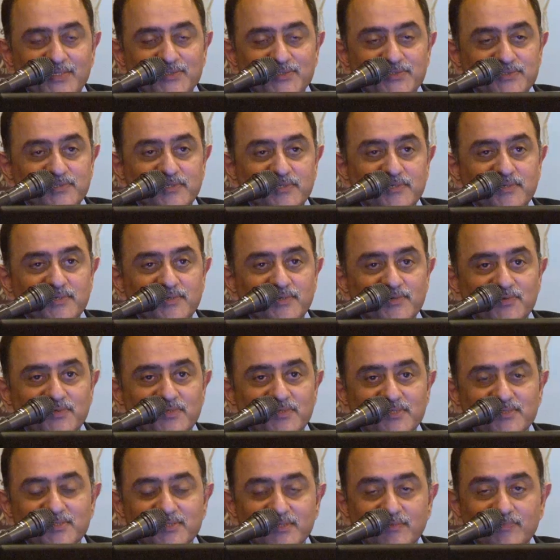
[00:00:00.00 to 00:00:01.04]
else,
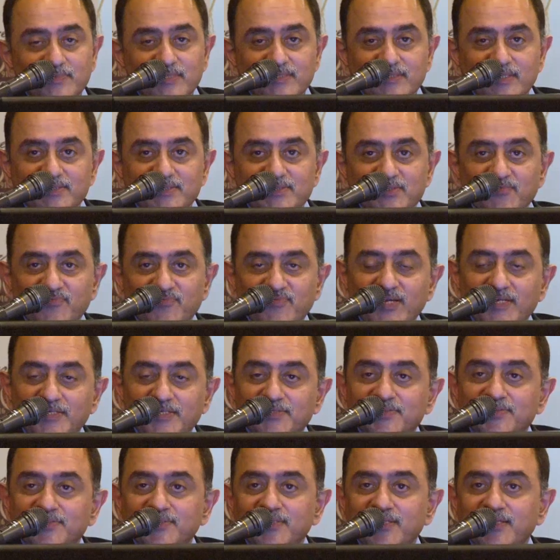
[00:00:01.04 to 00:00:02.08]
it's something that
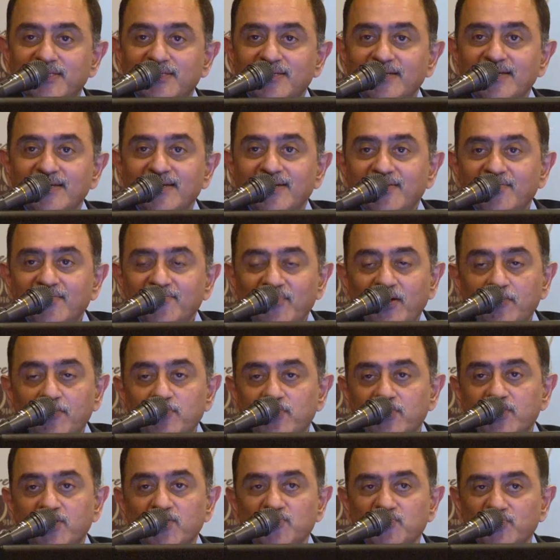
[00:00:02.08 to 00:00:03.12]
reflects the
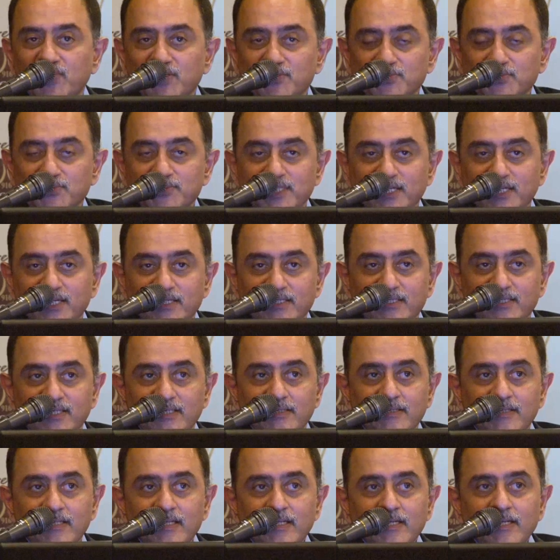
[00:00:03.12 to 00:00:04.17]
fabric of our
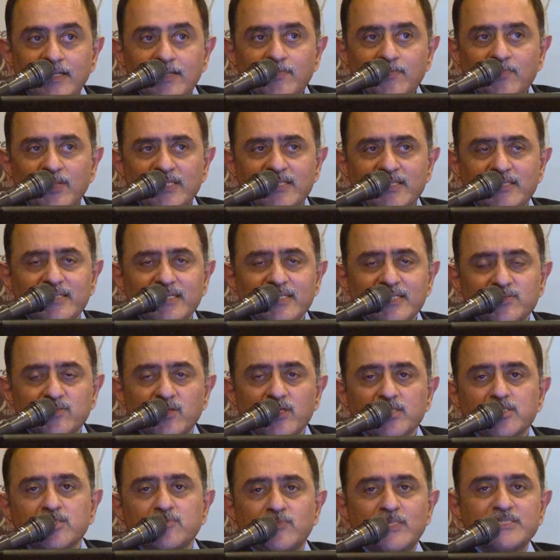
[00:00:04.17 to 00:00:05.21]
society. But it's
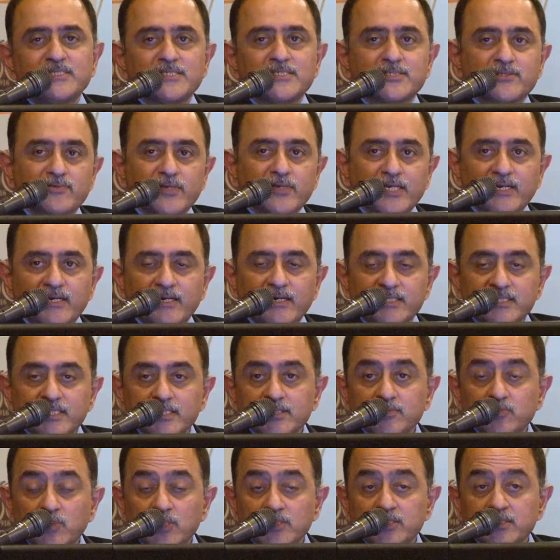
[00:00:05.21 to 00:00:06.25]
not so much as cricket, it's
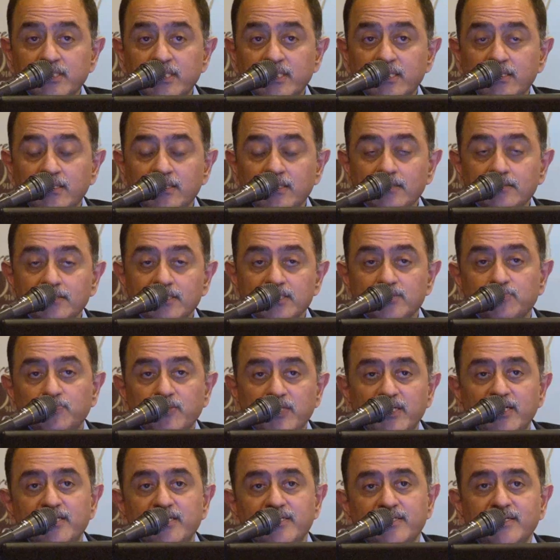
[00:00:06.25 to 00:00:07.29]
as much the
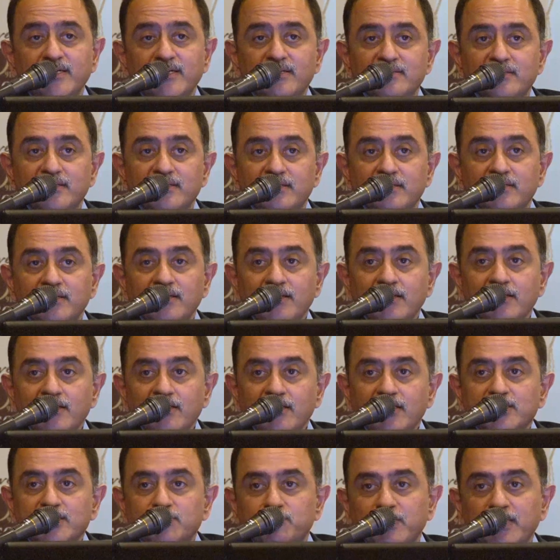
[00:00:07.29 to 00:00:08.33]
spirit and the
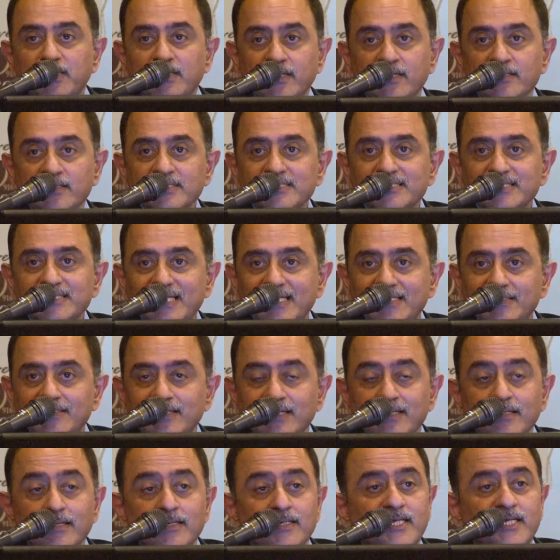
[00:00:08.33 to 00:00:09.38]
experience
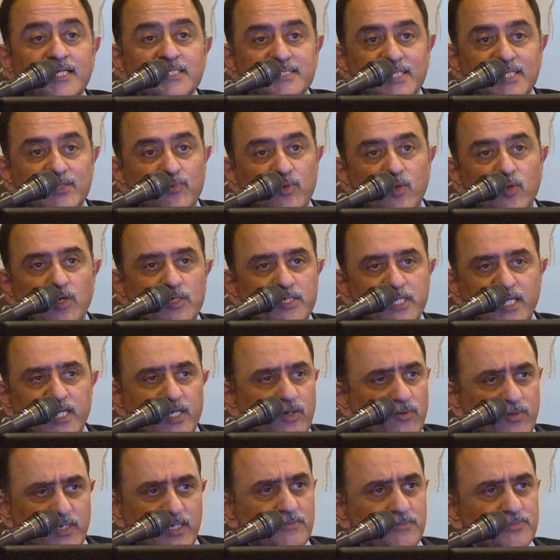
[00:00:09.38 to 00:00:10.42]
and the learnings that we all
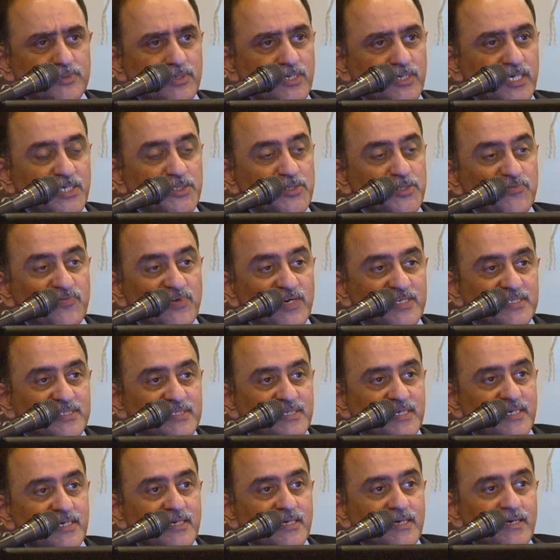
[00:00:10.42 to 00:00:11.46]
take away. I'm sure each of
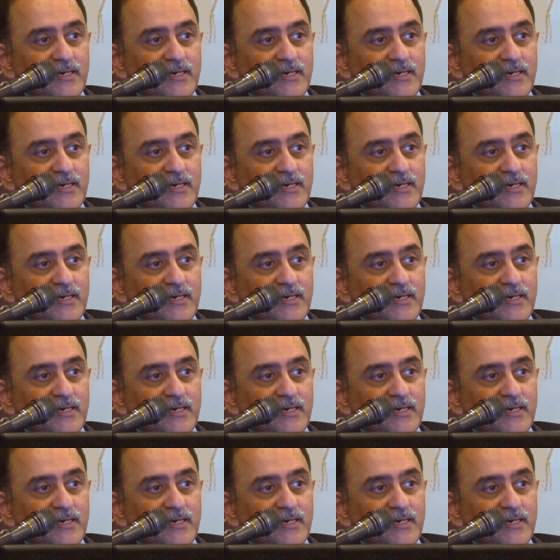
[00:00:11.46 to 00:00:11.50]
us